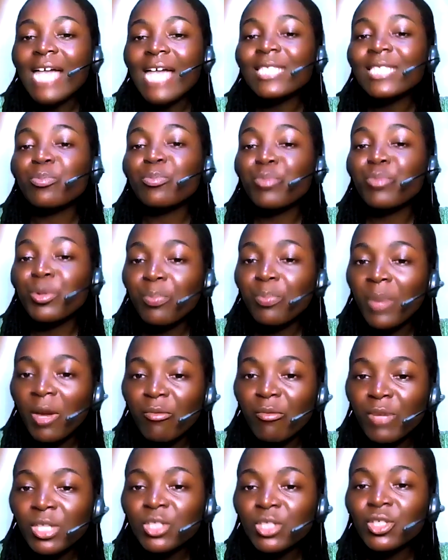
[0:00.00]
as
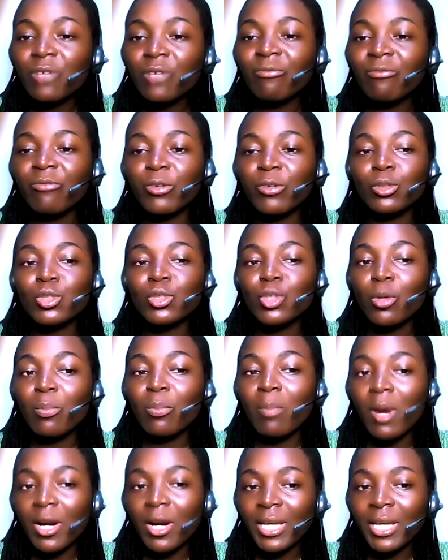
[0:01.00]
preparation for the
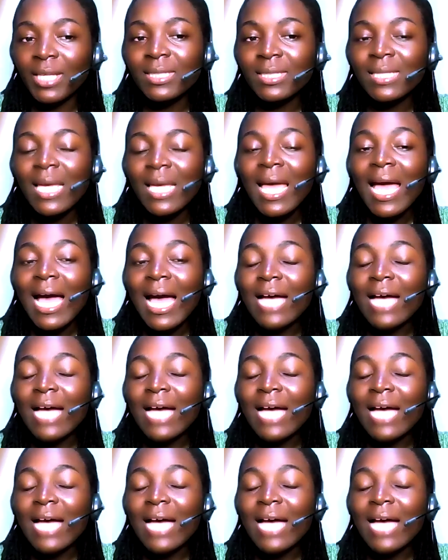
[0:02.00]
job market